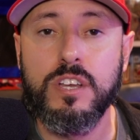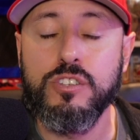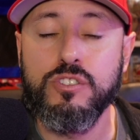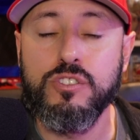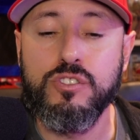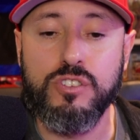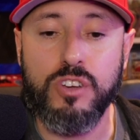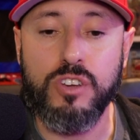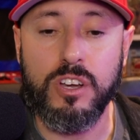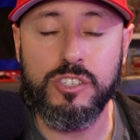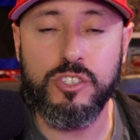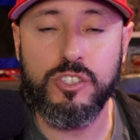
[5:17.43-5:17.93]

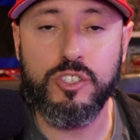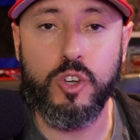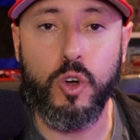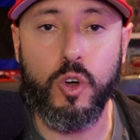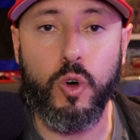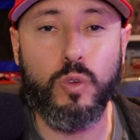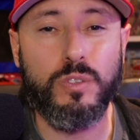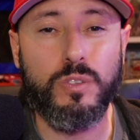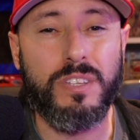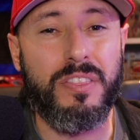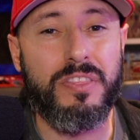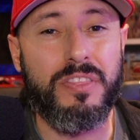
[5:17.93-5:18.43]
just
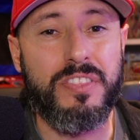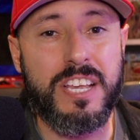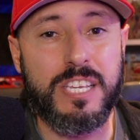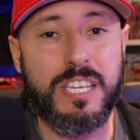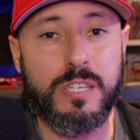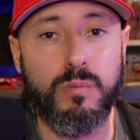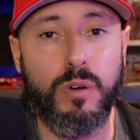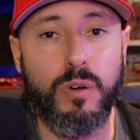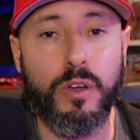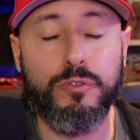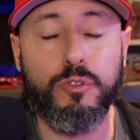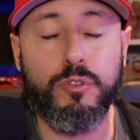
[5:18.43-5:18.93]
sold
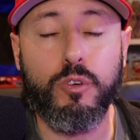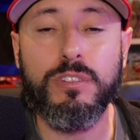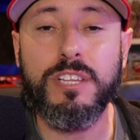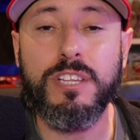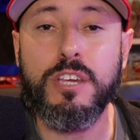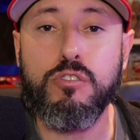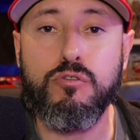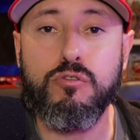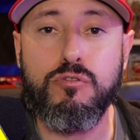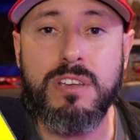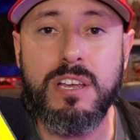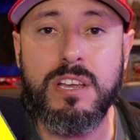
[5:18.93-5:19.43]
this month for only
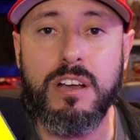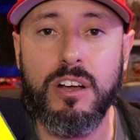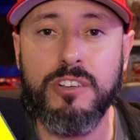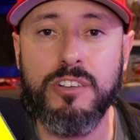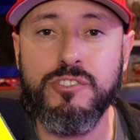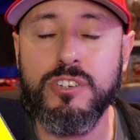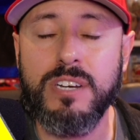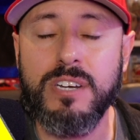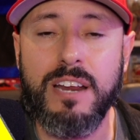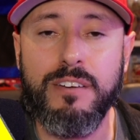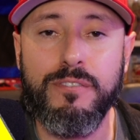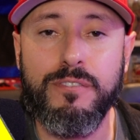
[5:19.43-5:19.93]

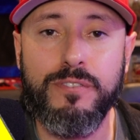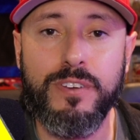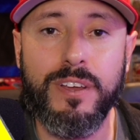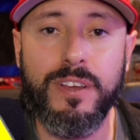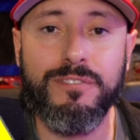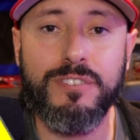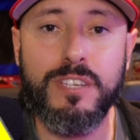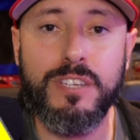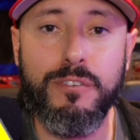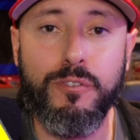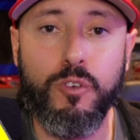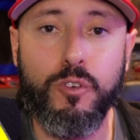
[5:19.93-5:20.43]

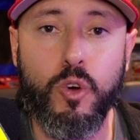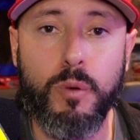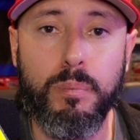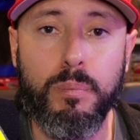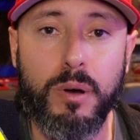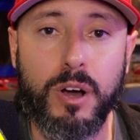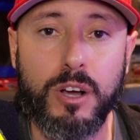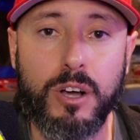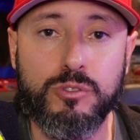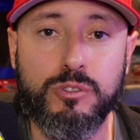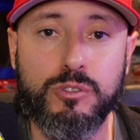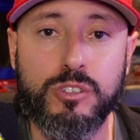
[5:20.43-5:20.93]

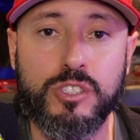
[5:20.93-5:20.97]
$354,